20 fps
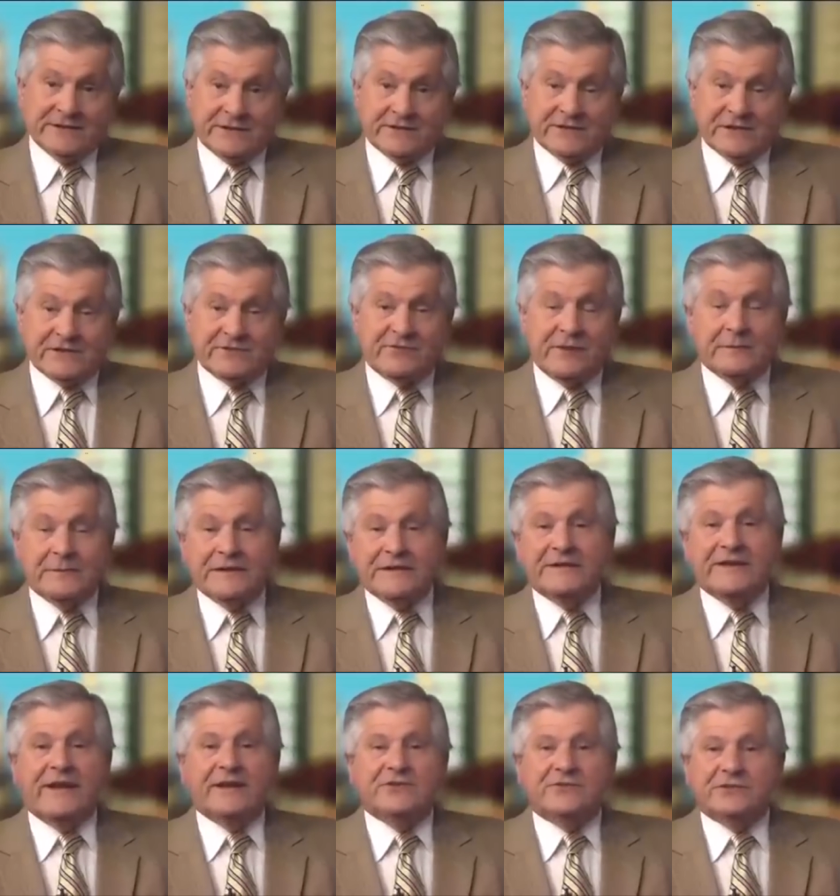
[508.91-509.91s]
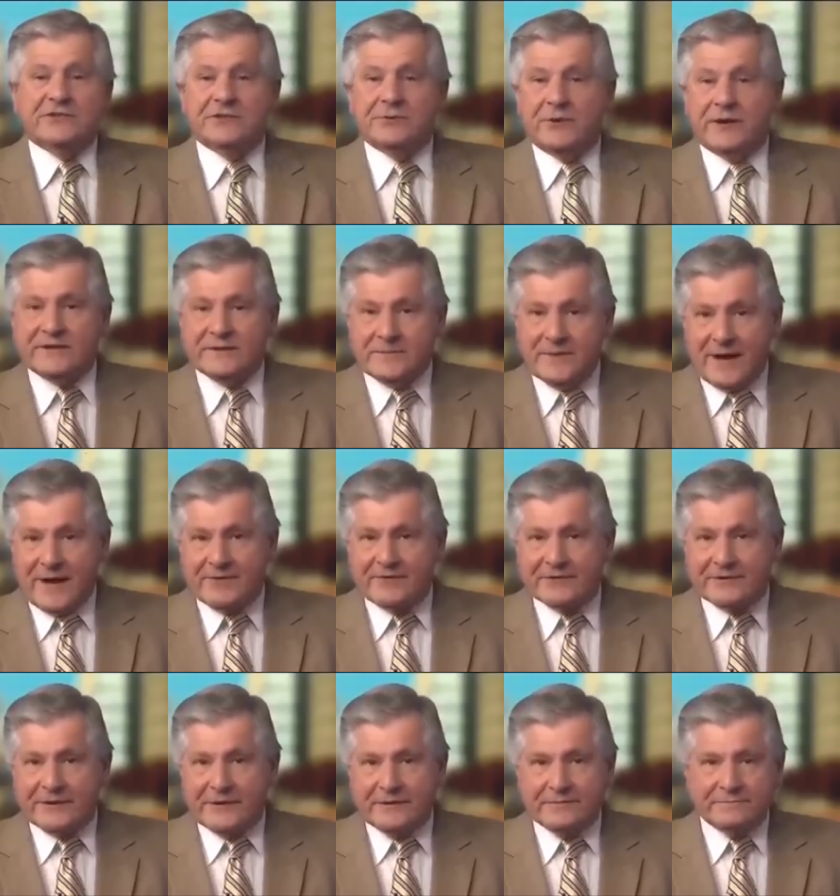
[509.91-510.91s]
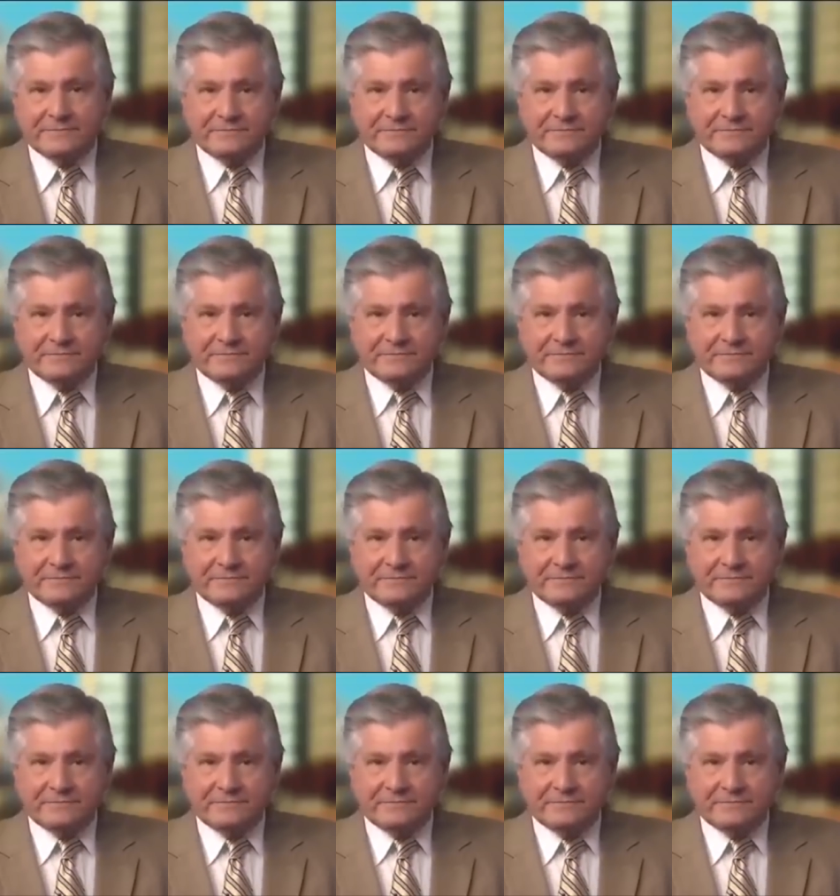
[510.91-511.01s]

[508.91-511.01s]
This is extremely dangerous to our democracy.